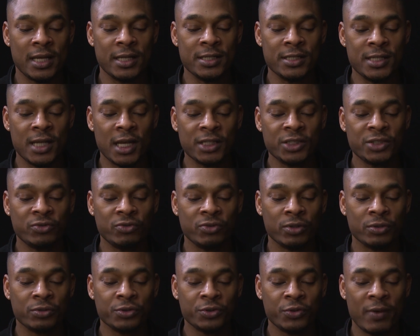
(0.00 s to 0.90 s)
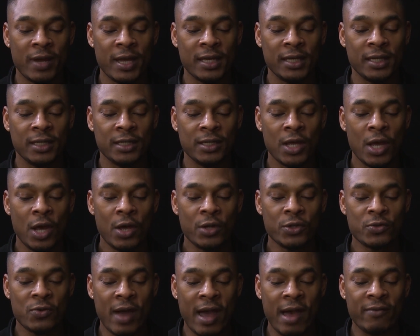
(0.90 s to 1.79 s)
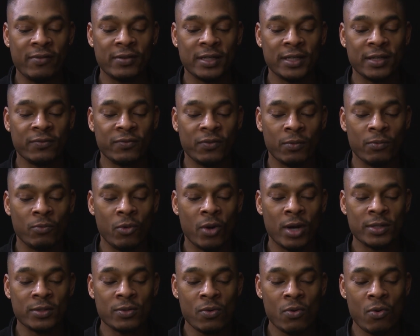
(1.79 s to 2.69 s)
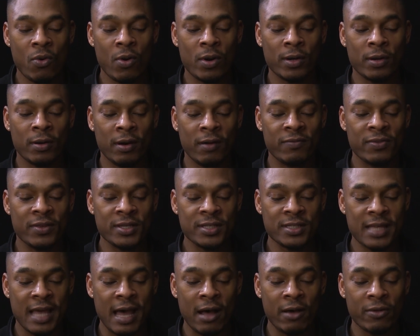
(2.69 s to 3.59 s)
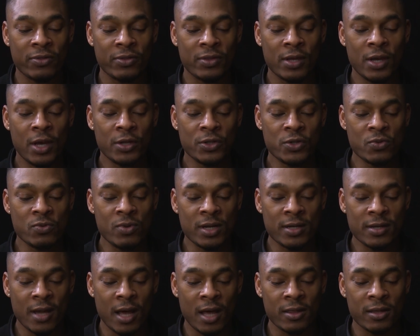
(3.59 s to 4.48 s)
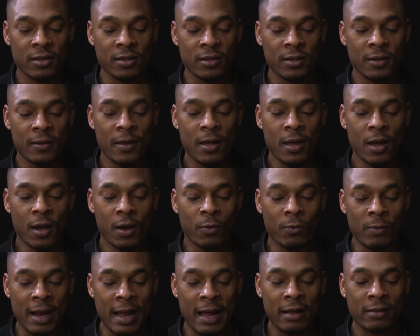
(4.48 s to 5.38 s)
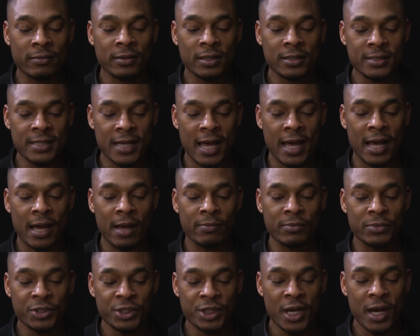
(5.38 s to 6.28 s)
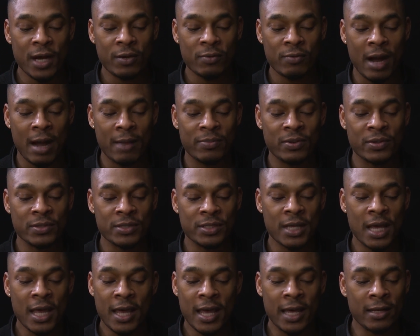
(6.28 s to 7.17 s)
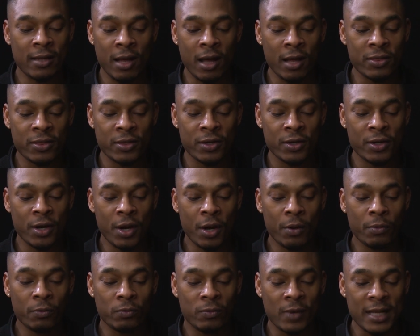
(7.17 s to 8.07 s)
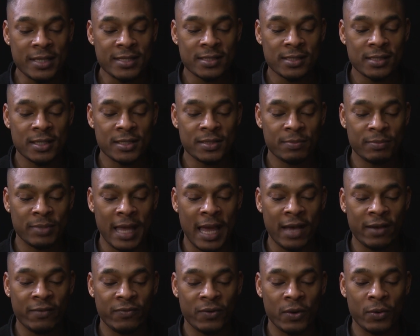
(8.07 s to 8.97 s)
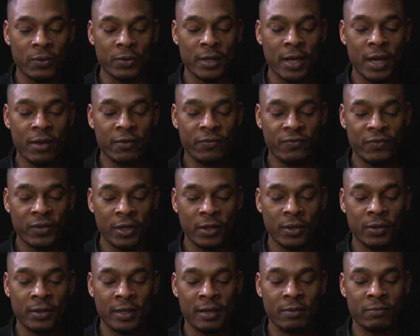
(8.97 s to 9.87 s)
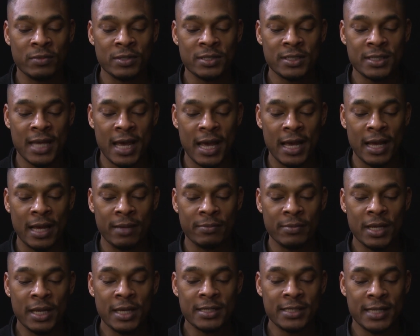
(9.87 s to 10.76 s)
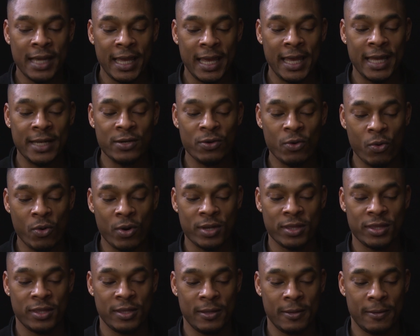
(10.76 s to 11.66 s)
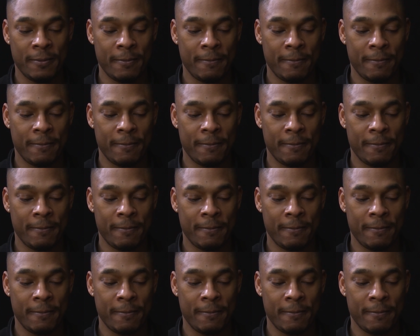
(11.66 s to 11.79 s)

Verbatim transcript: industrial train traveling from one corner of the South to another around the time sharecroppers and other restless black folk figured it was time to head north.